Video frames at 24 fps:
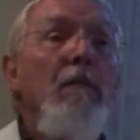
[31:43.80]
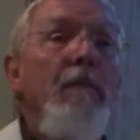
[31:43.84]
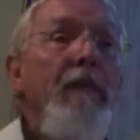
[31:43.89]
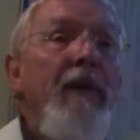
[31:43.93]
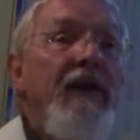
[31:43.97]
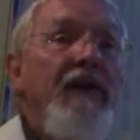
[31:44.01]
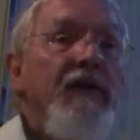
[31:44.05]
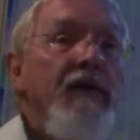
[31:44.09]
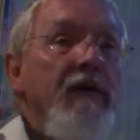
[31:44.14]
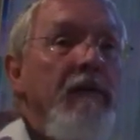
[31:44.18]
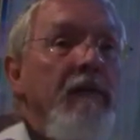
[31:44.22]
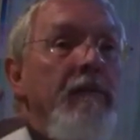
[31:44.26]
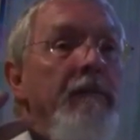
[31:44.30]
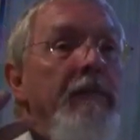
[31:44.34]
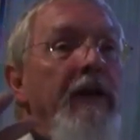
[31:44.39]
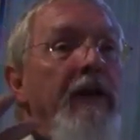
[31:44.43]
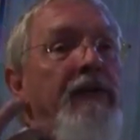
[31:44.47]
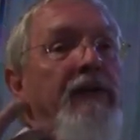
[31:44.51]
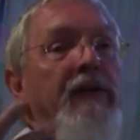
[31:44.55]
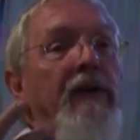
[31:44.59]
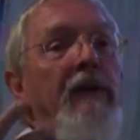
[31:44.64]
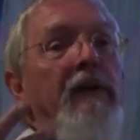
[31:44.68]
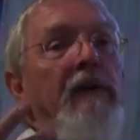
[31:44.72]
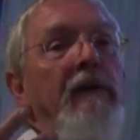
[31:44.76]
better and
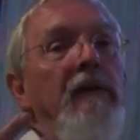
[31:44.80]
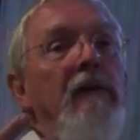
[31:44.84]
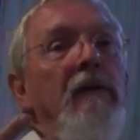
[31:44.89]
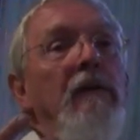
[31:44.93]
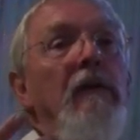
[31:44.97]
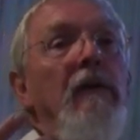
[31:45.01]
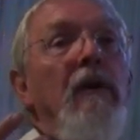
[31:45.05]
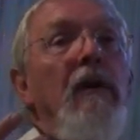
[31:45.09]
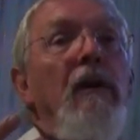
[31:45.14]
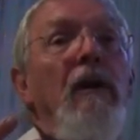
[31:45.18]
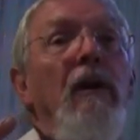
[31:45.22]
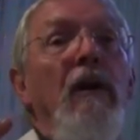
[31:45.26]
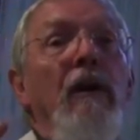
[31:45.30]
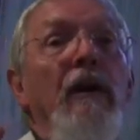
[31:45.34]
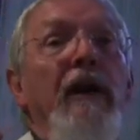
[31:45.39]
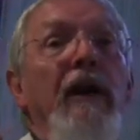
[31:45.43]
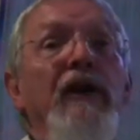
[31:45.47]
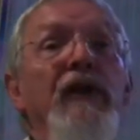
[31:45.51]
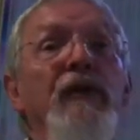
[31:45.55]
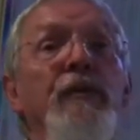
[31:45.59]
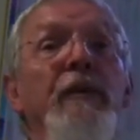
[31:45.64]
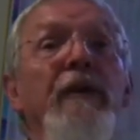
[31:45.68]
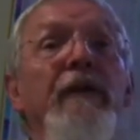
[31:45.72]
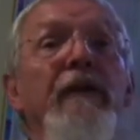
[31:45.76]
better
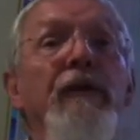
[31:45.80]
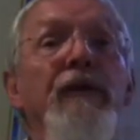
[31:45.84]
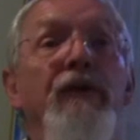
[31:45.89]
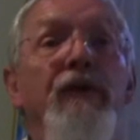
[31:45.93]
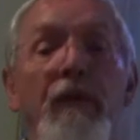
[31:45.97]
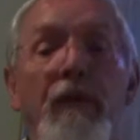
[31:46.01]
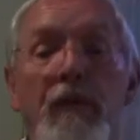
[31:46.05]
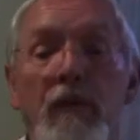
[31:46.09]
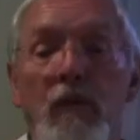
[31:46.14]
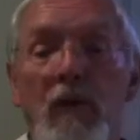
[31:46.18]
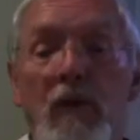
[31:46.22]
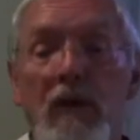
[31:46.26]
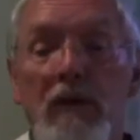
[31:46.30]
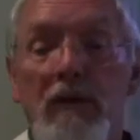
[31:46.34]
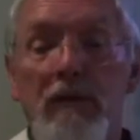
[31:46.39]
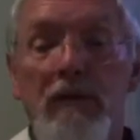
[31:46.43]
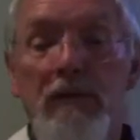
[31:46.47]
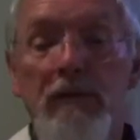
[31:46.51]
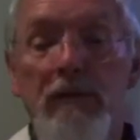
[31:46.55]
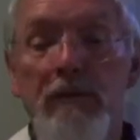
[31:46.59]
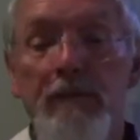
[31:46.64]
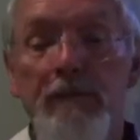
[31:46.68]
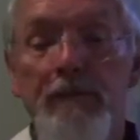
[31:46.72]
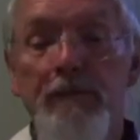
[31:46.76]
experience of the
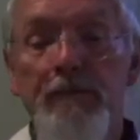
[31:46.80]
world.